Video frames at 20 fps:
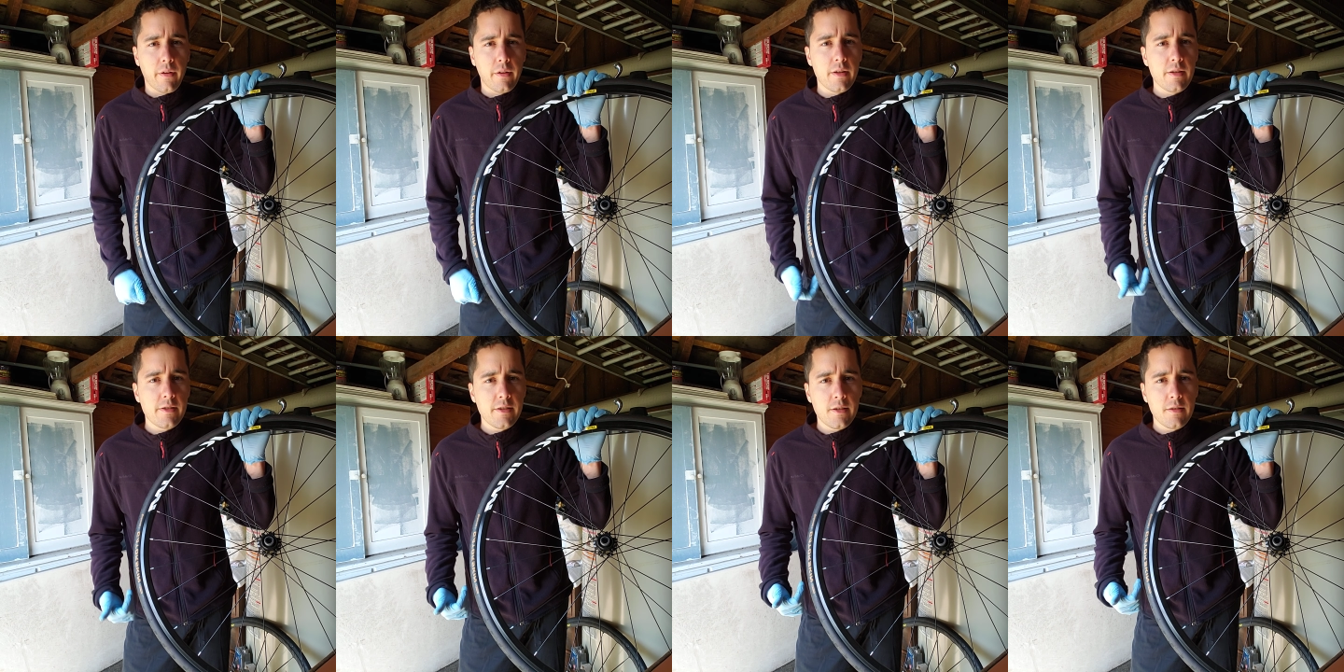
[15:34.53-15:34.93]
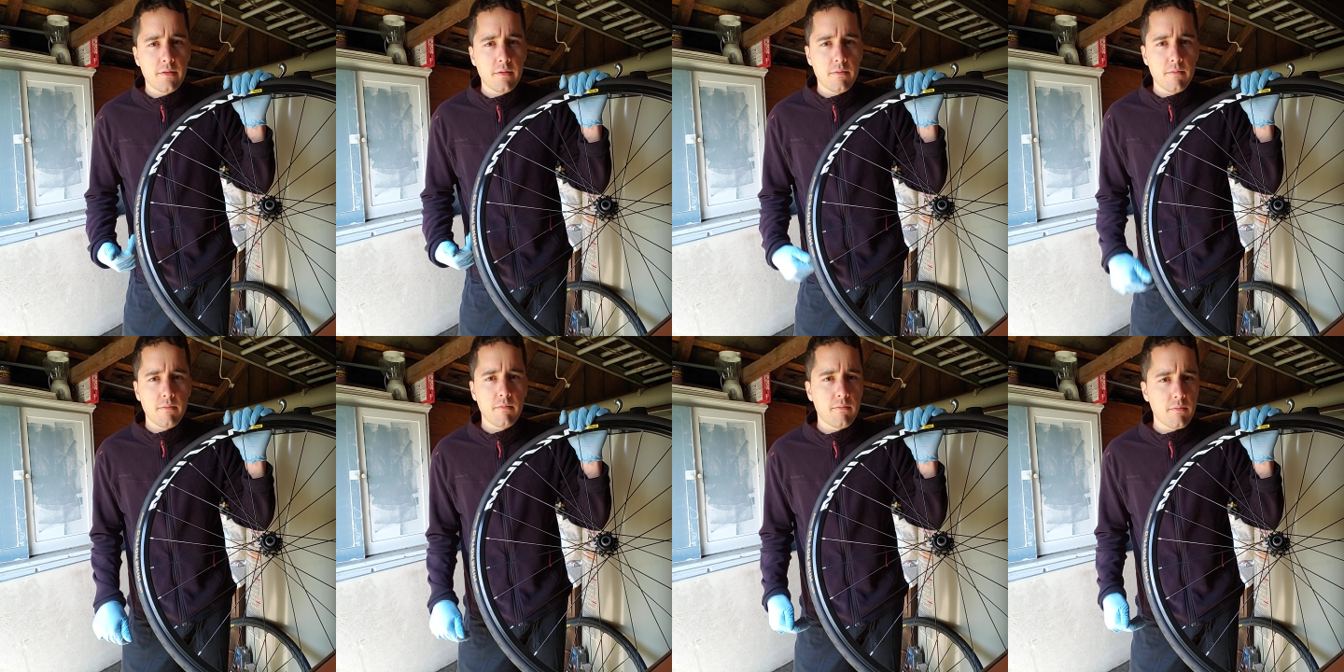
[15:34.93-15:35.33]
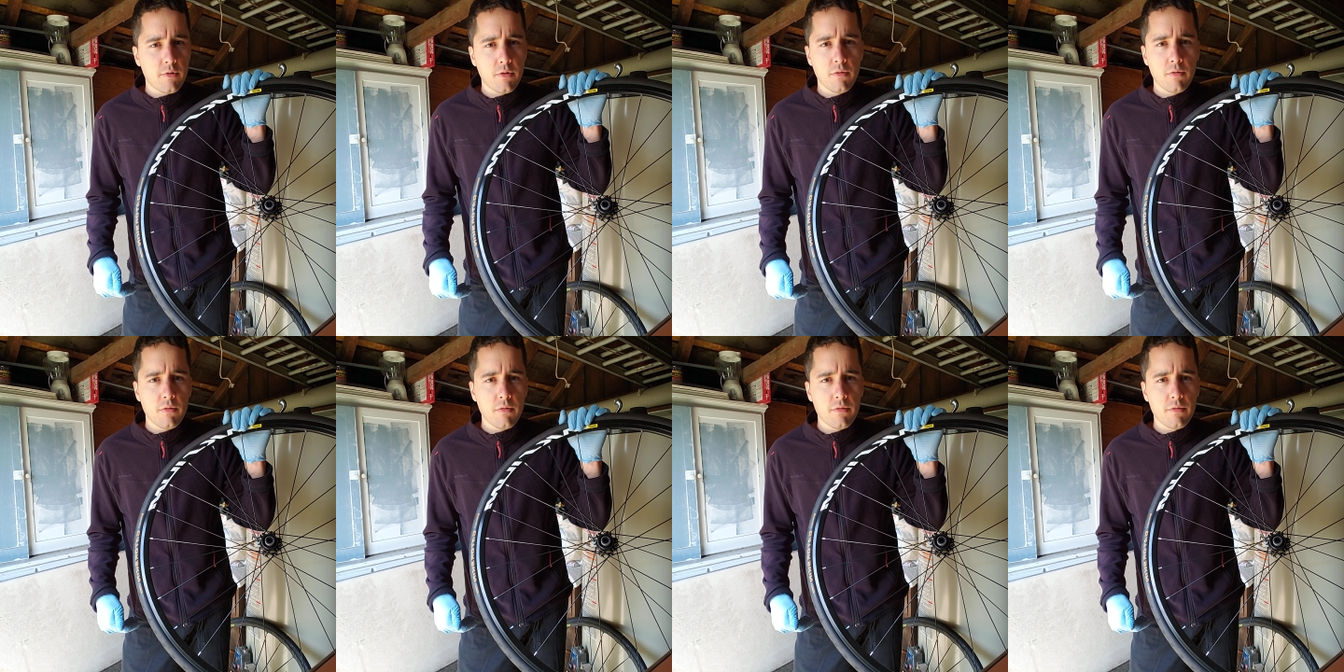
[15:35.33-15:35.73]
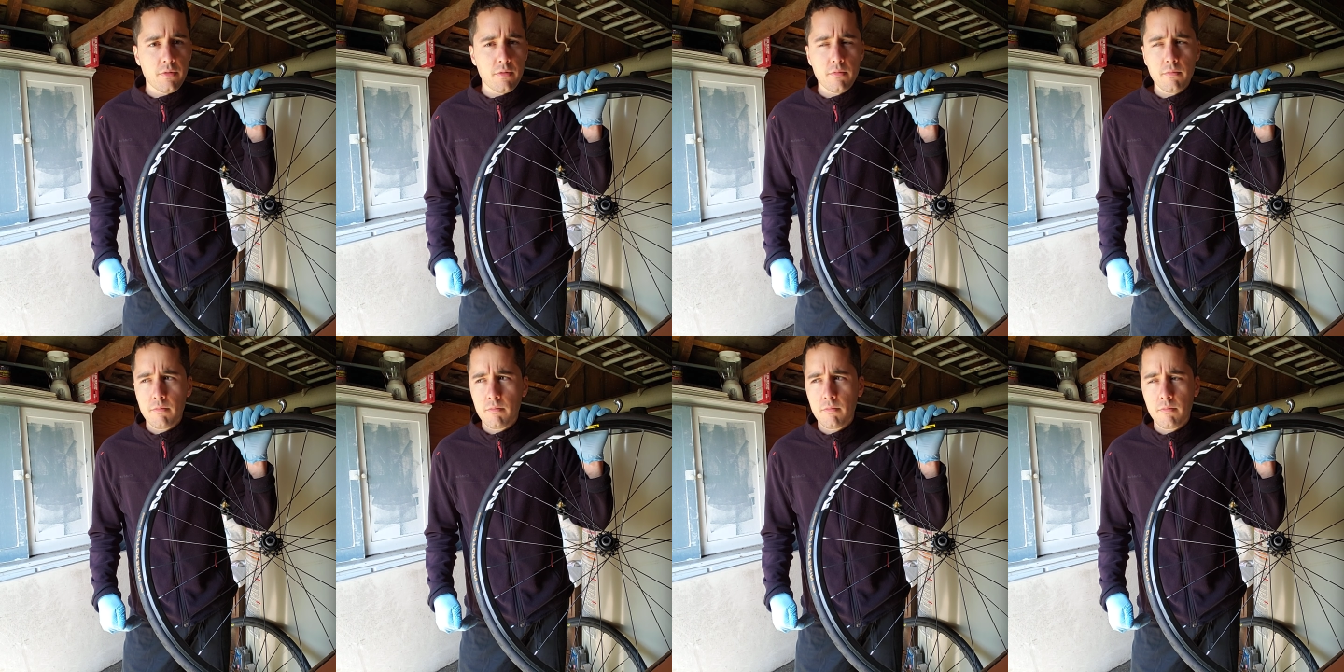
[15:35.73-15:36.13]
easy to
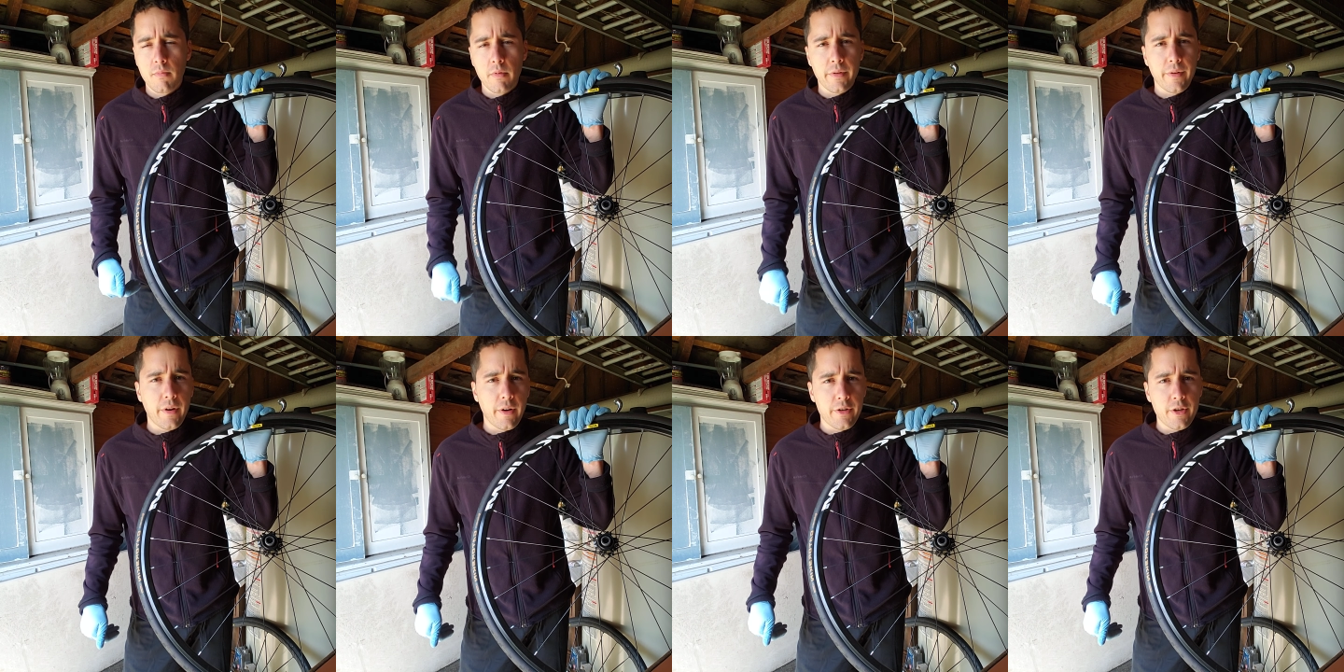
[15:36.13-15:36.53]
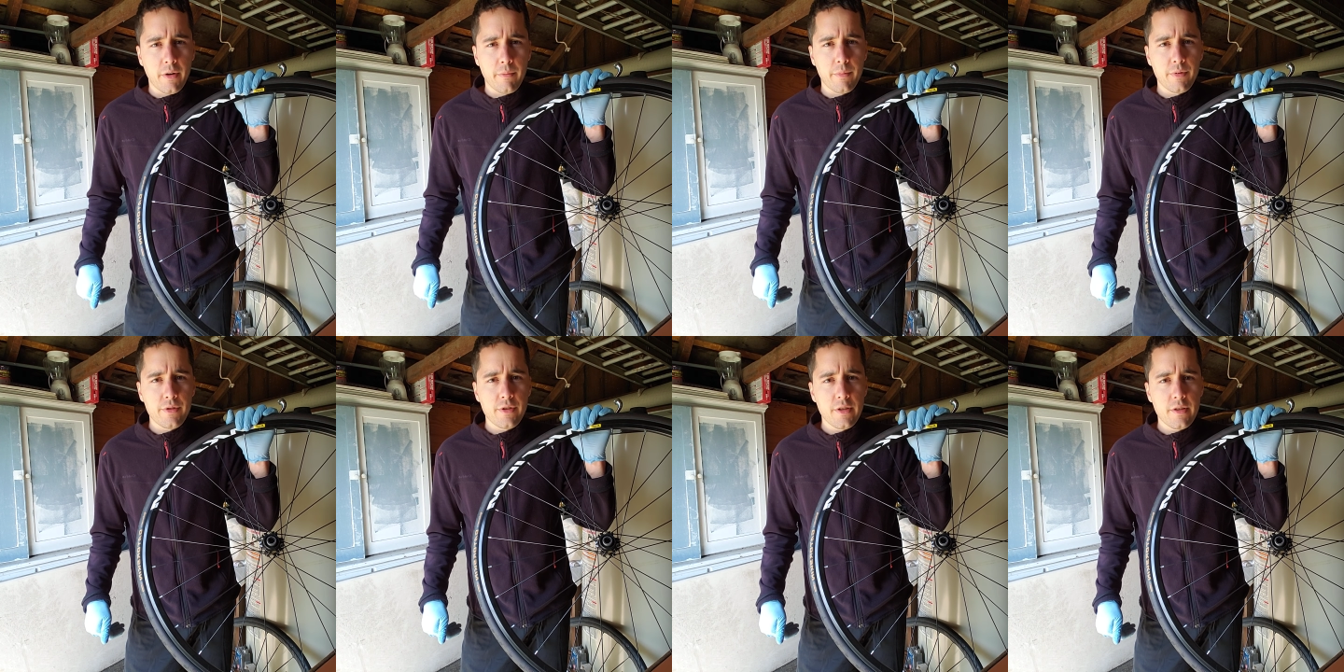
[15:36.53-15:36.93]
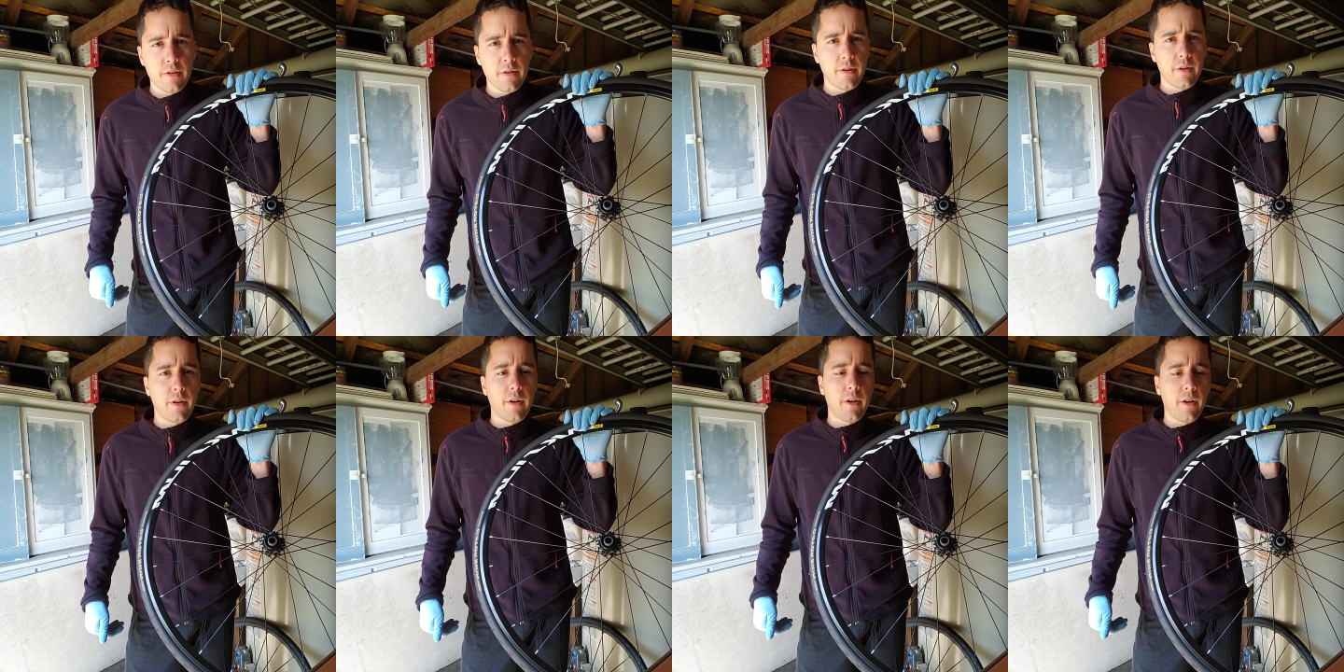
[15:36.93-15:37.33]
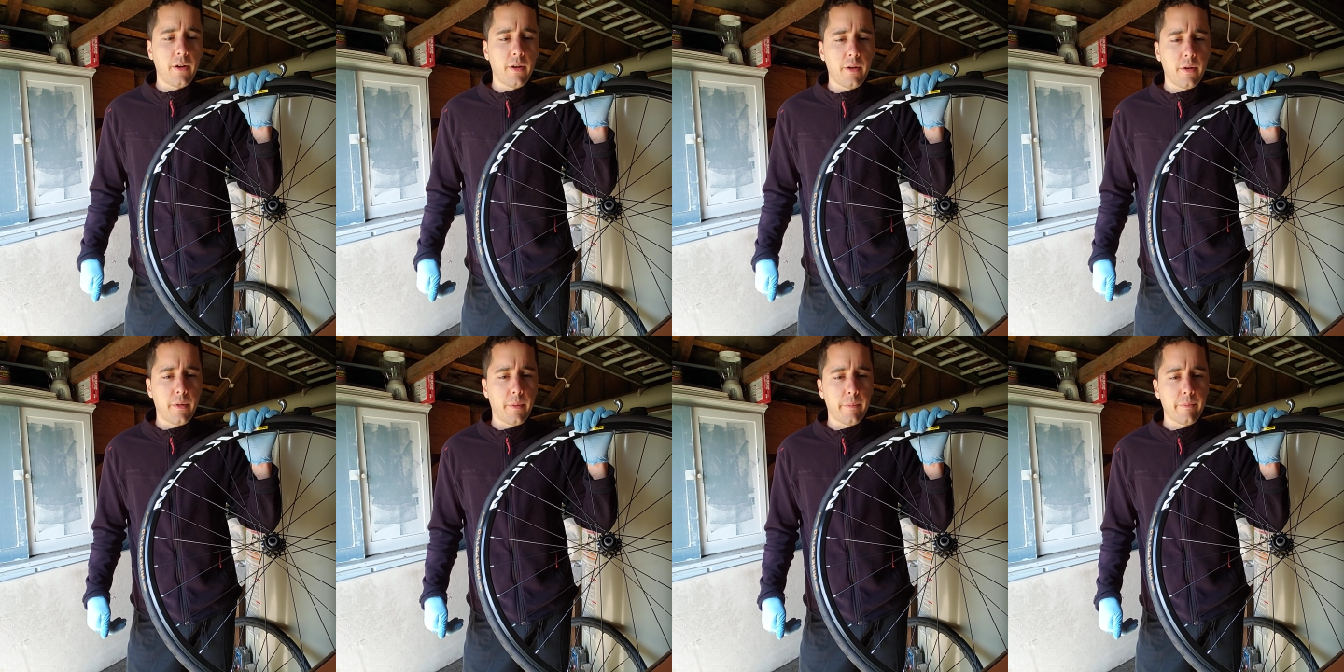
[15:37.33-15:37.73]
lose on your body,
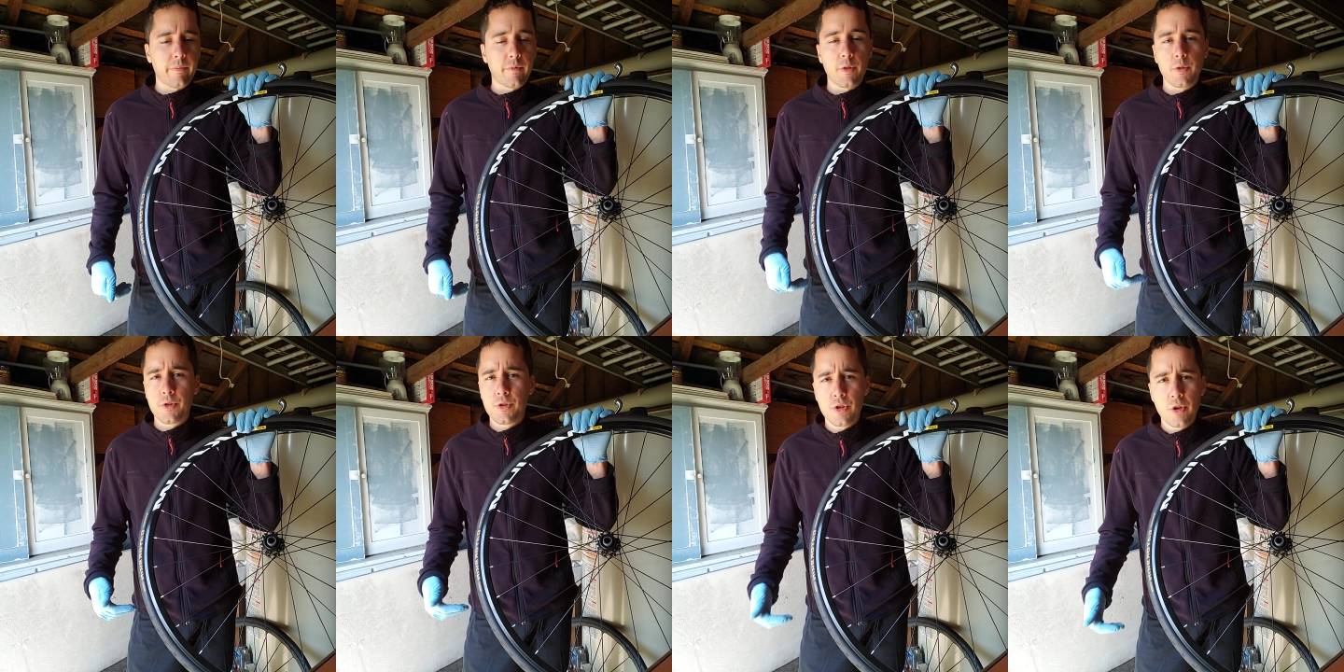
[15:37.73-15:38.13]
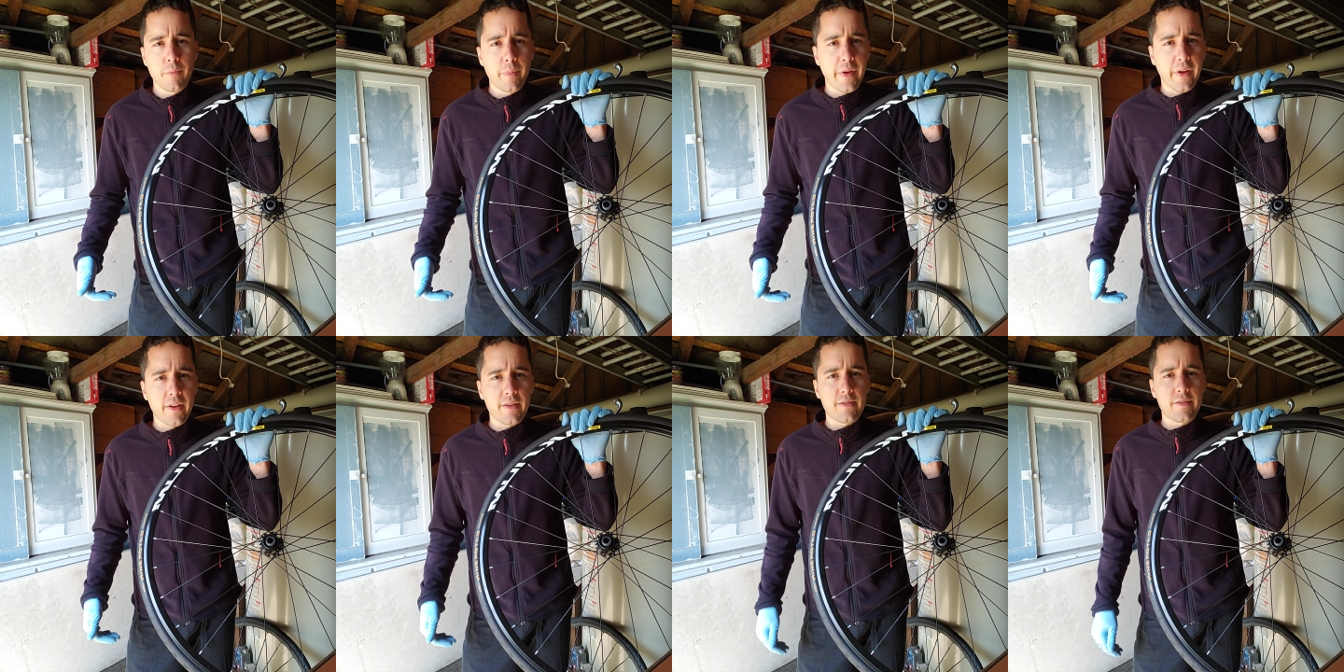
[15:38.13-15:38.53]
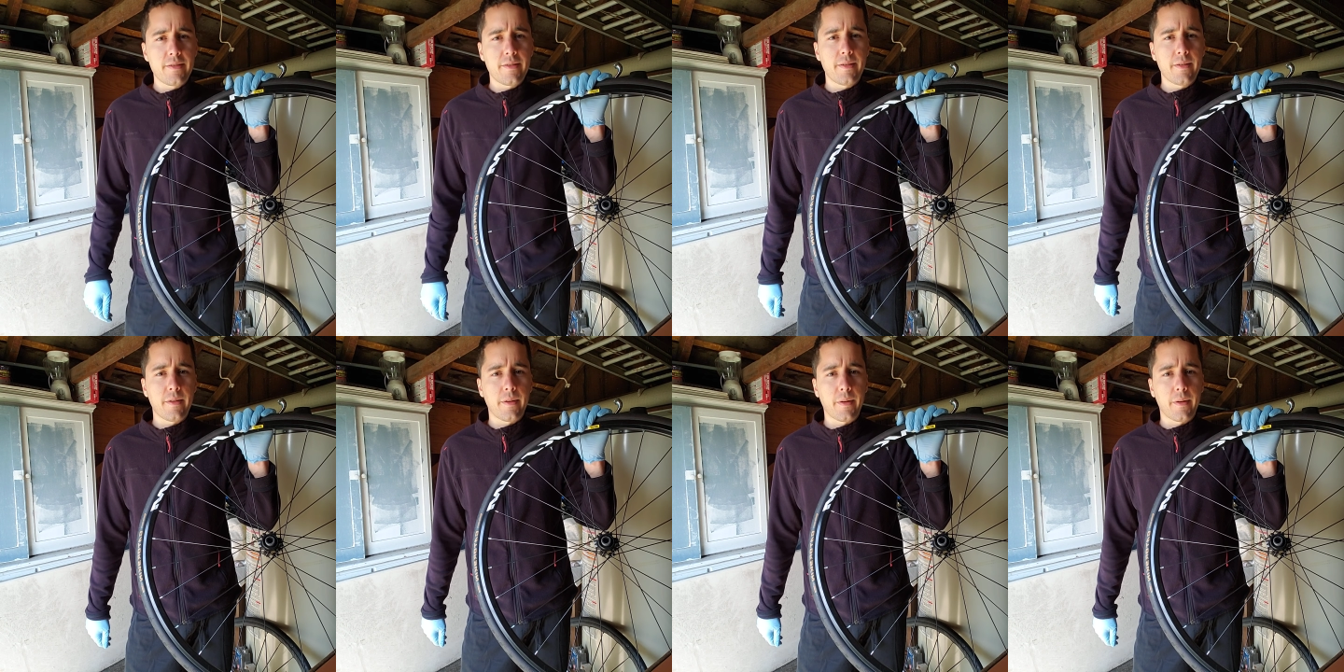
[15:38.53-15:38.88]
super easy.